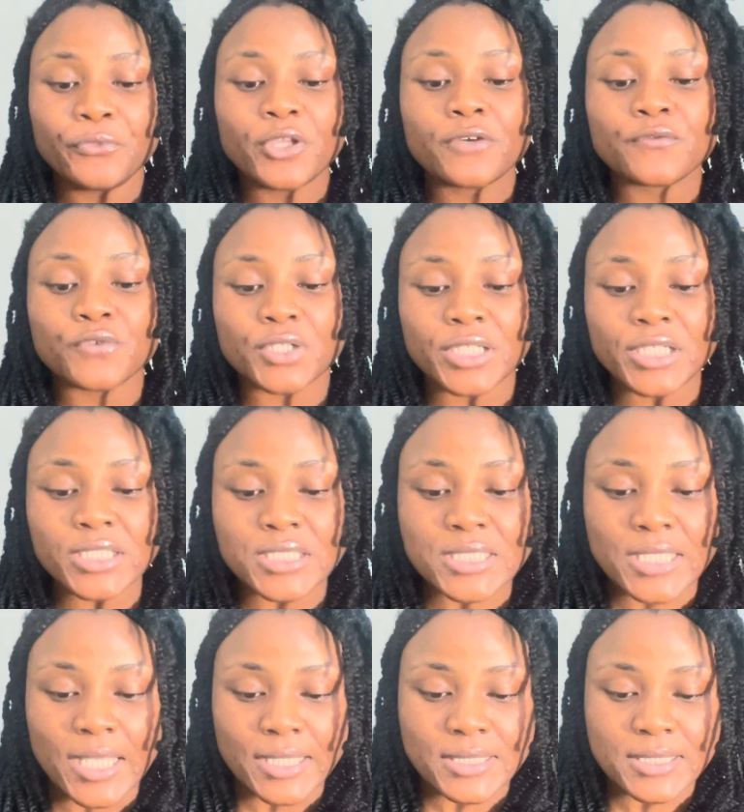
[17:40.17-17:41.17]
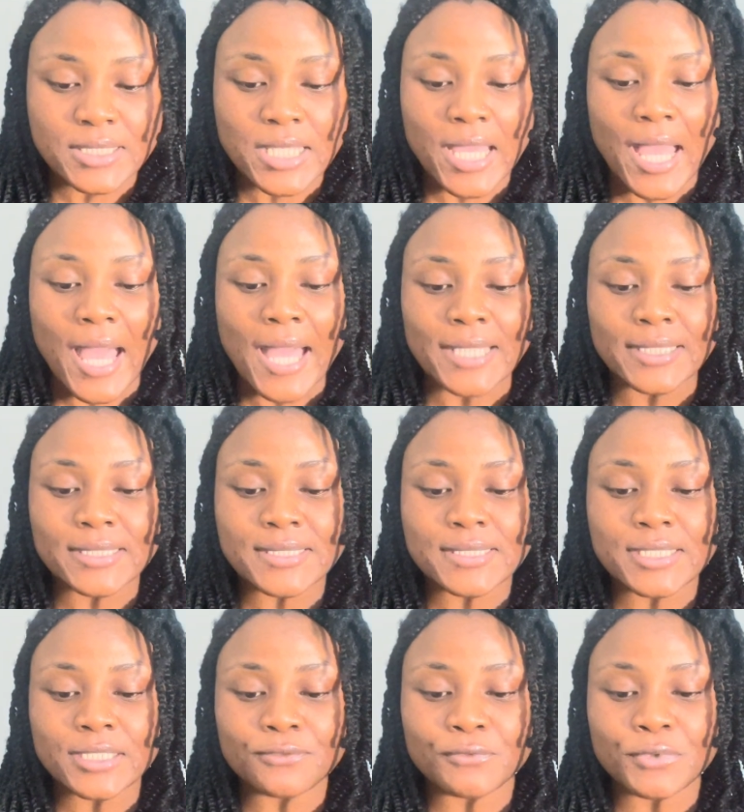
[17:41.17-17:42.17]
For instance,
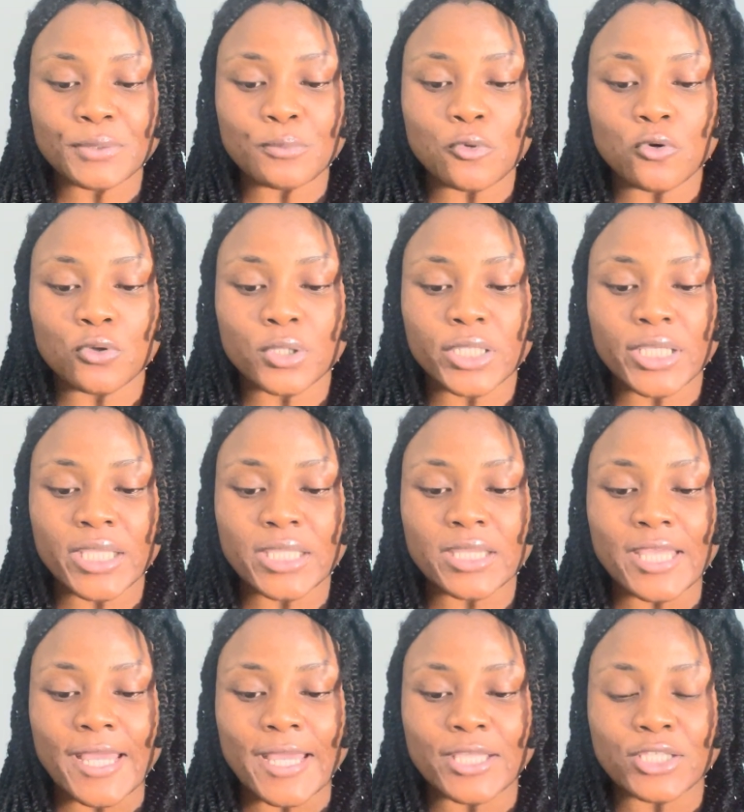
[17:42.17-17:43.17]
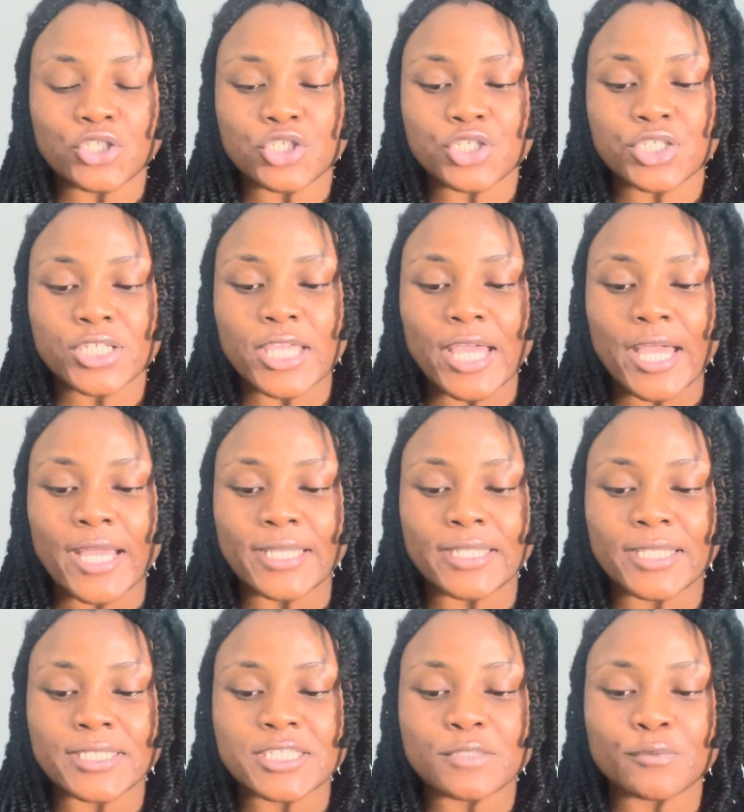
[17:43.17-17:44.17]
Allison reported that she had
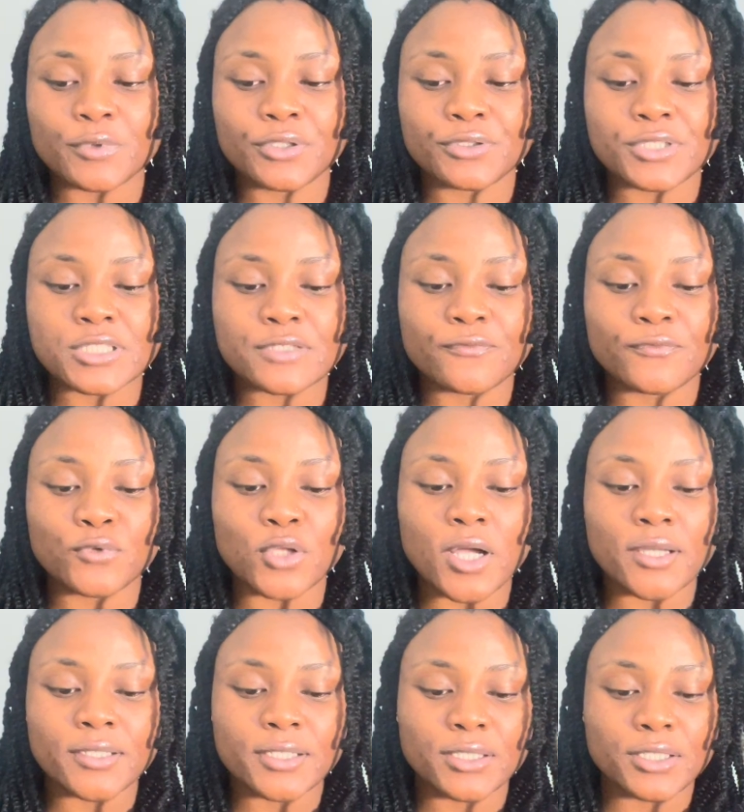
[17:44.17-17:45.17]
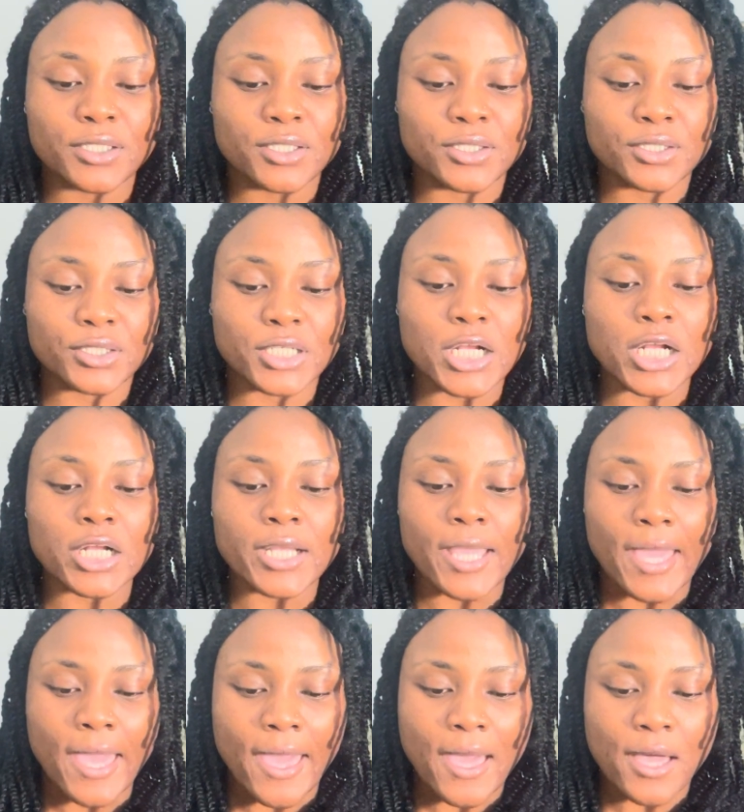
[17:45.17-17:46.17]
experienced flooding in her
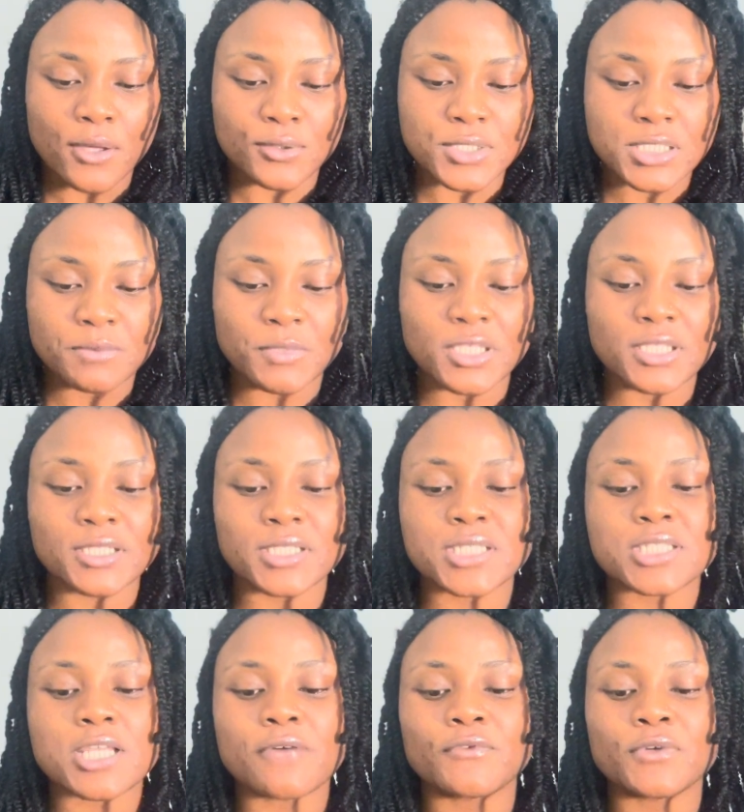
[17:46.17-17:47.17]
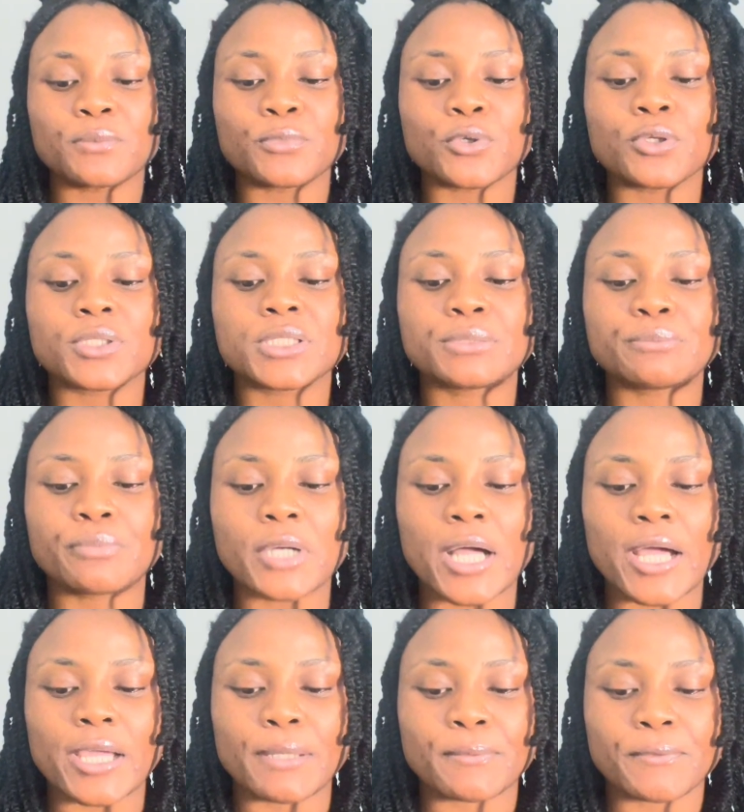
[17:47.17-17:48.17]
house because of a broken
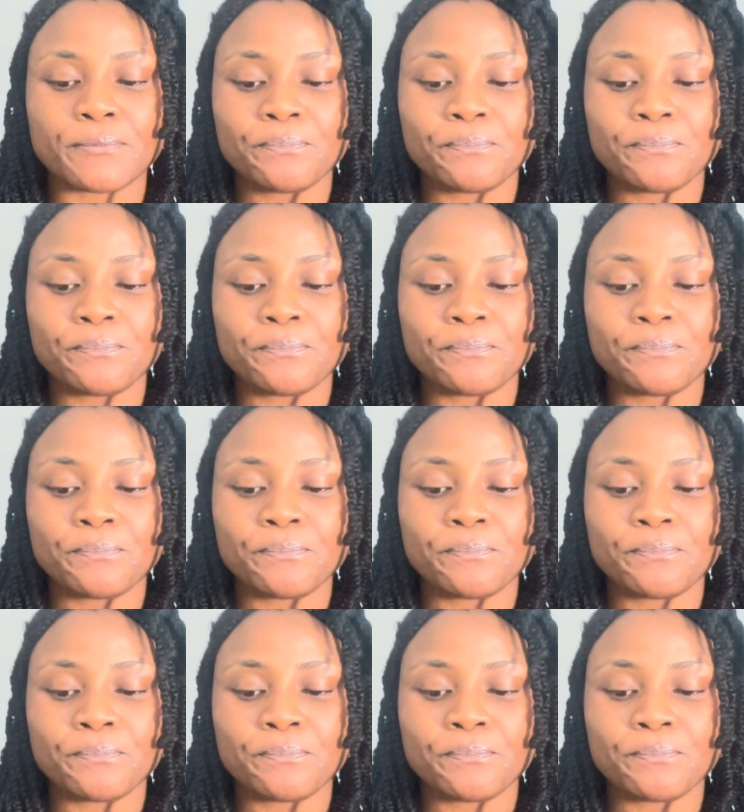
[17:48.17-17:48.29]
pipe,